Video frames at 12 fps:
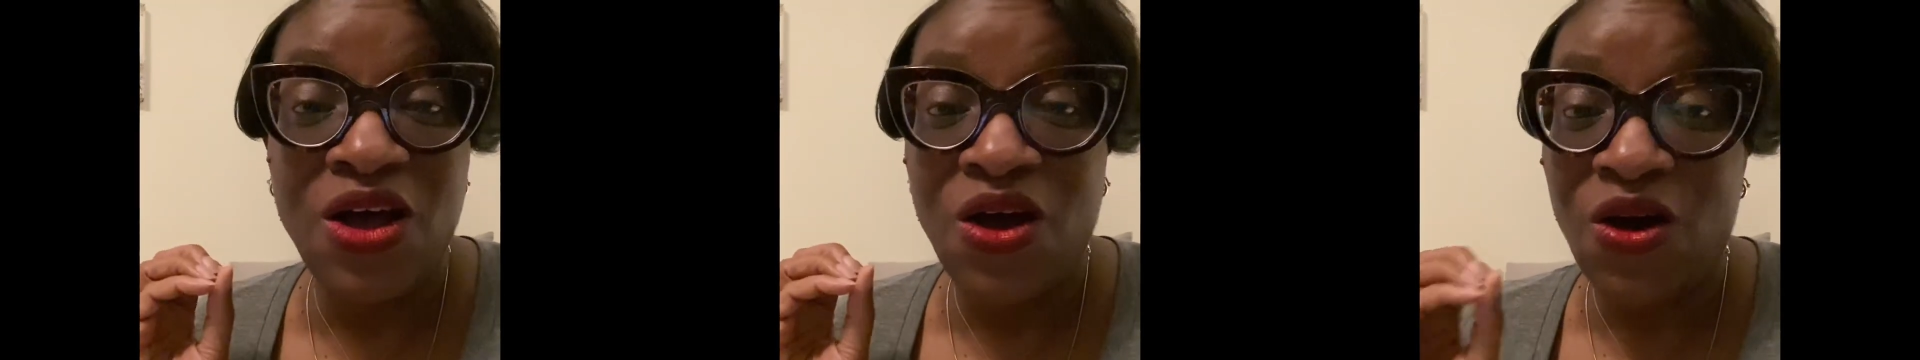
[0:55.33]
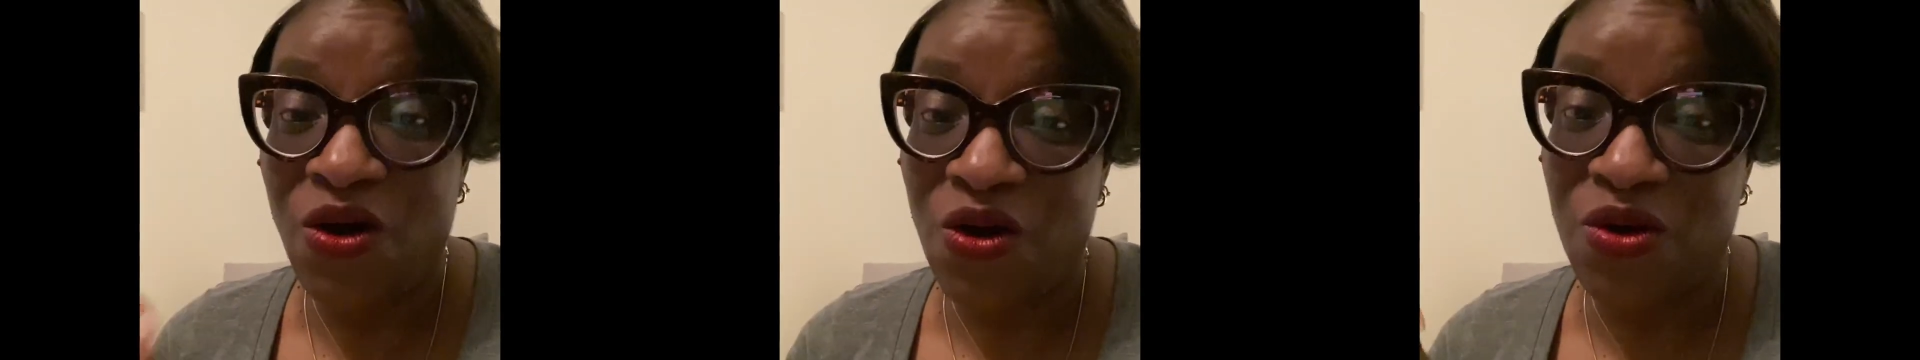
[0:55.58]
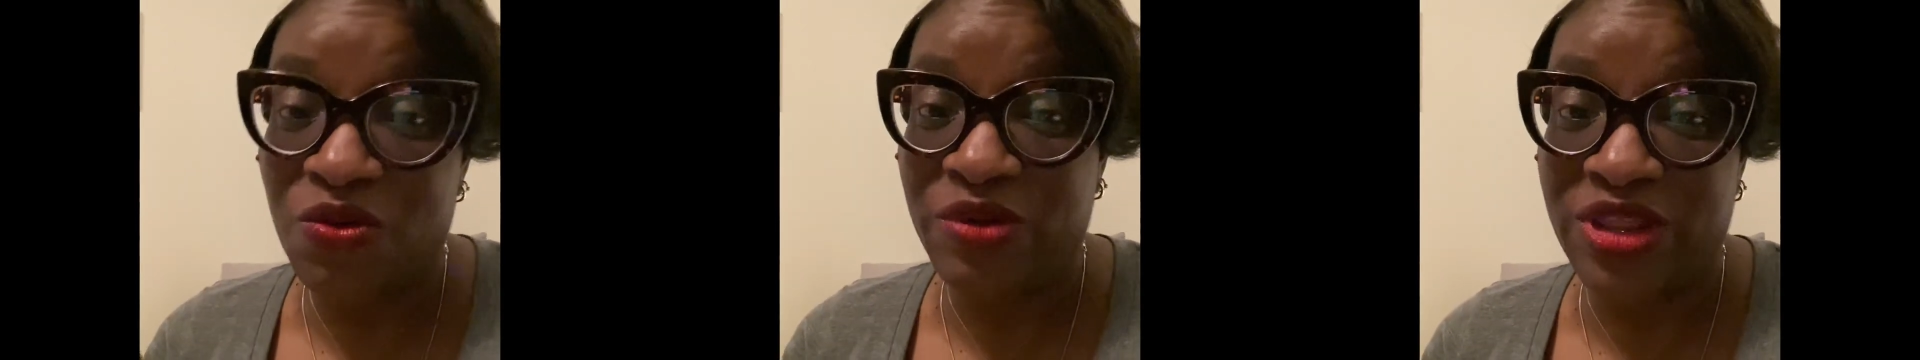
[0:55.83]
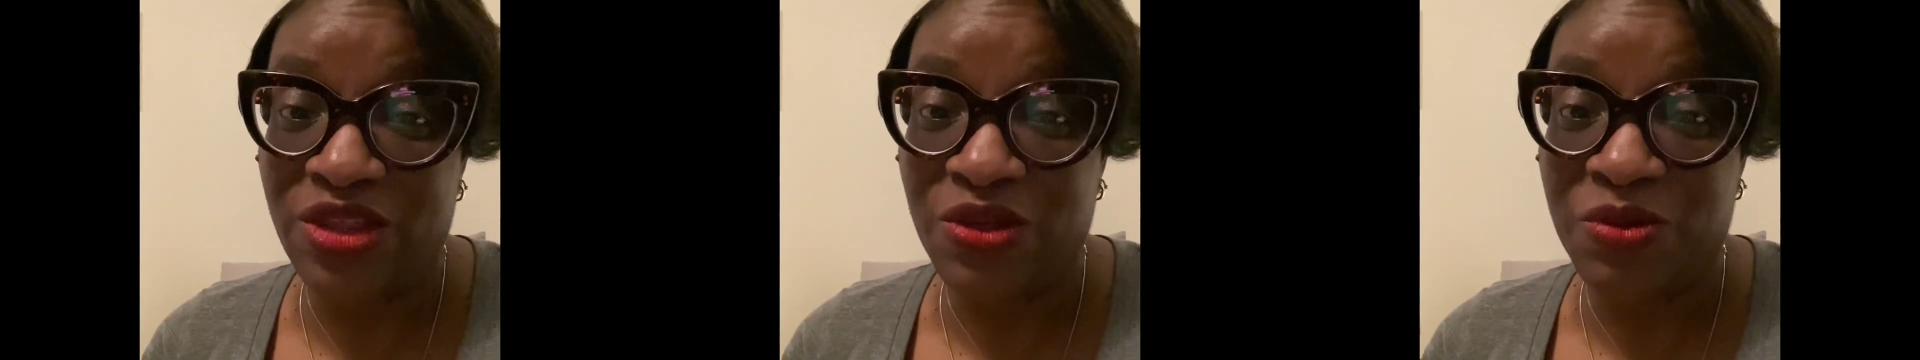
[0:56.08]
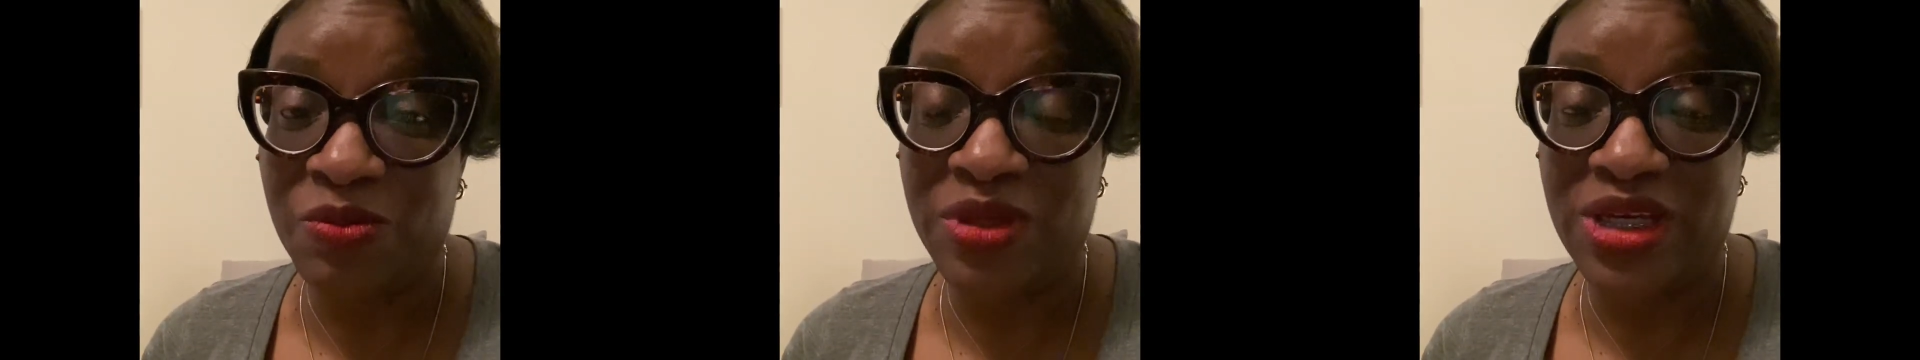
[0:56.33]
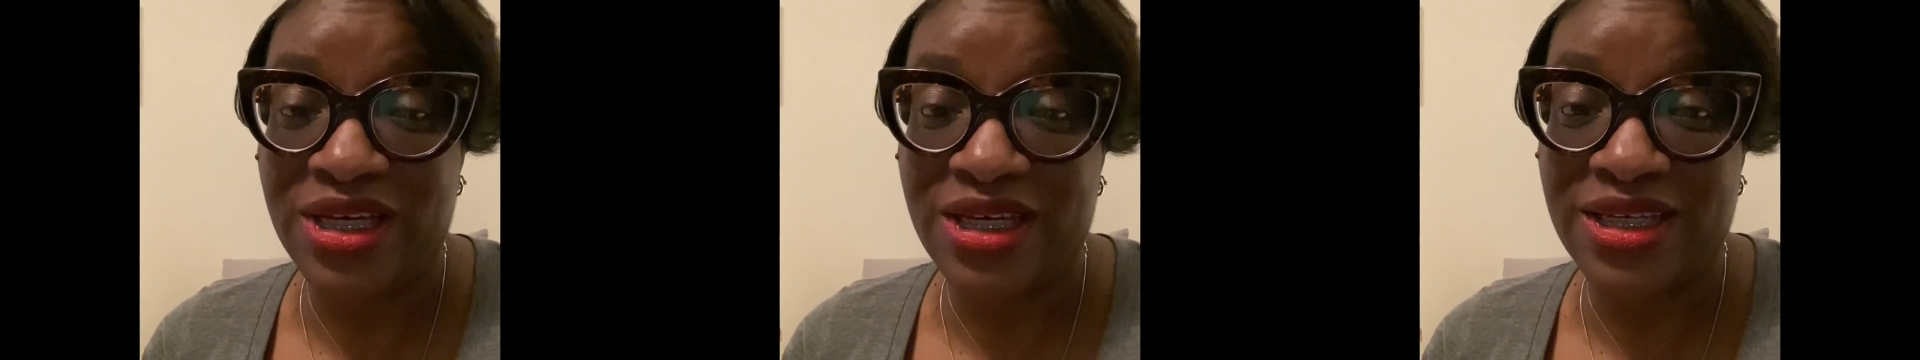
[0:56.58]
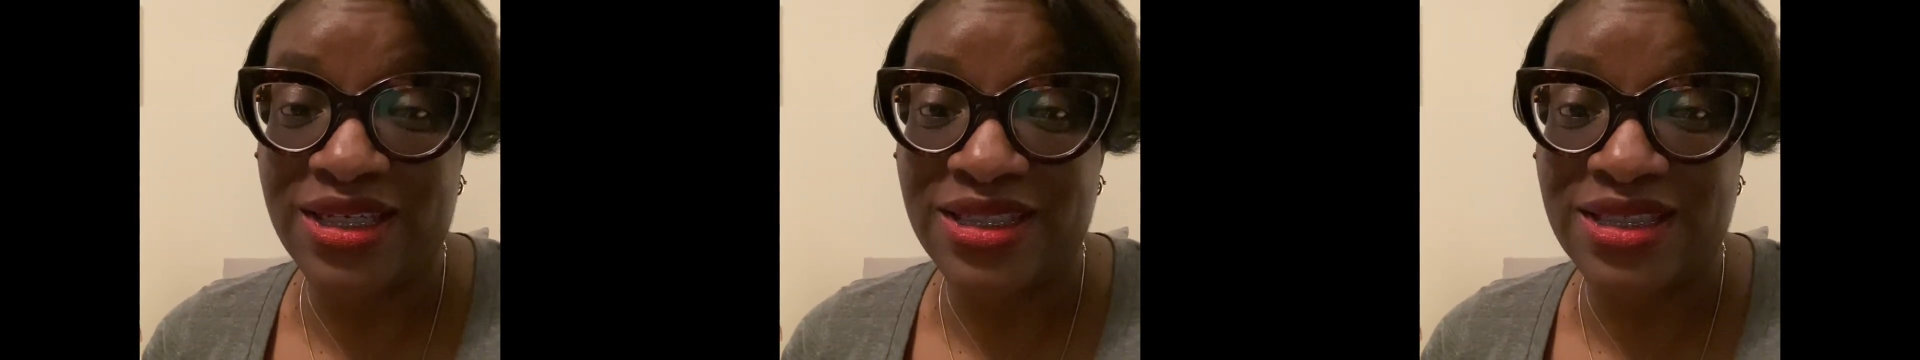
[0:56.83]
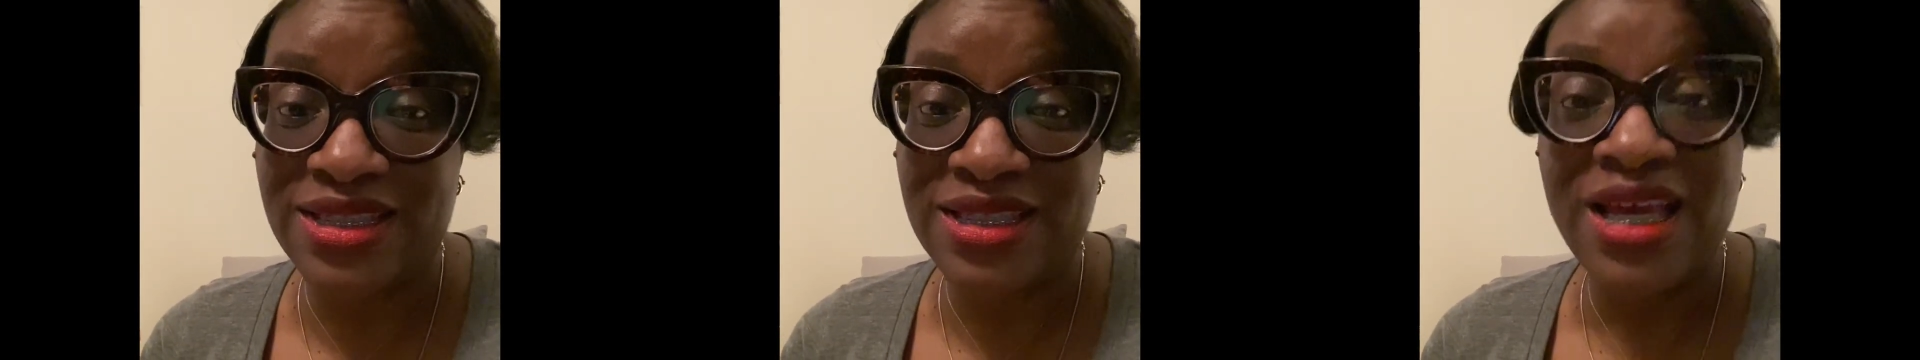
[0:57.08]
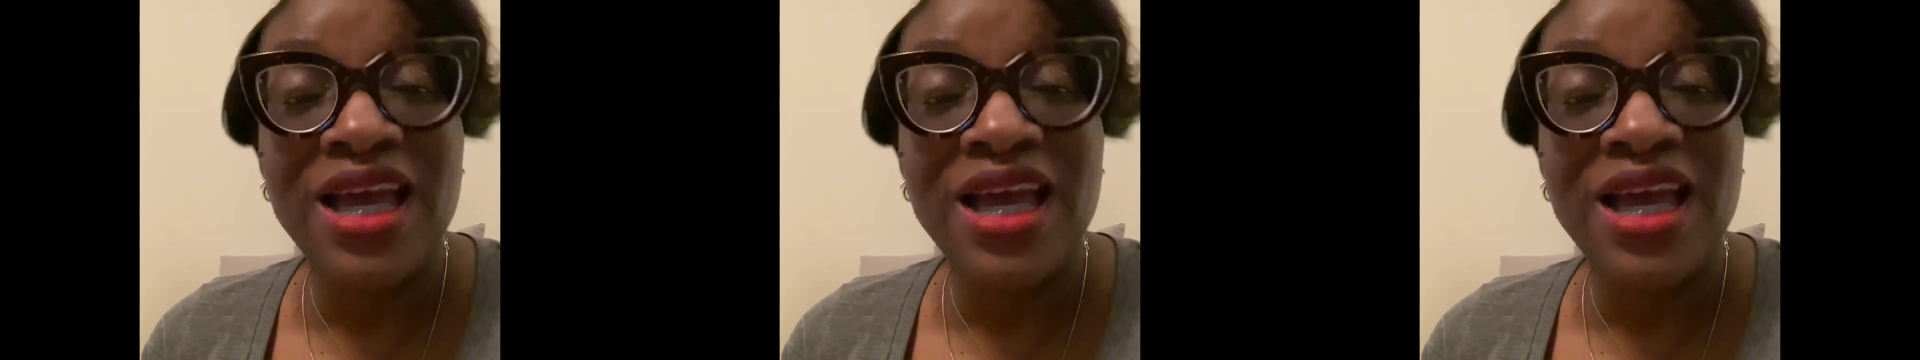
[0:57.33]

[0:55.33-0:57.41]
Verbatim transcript: haul with you because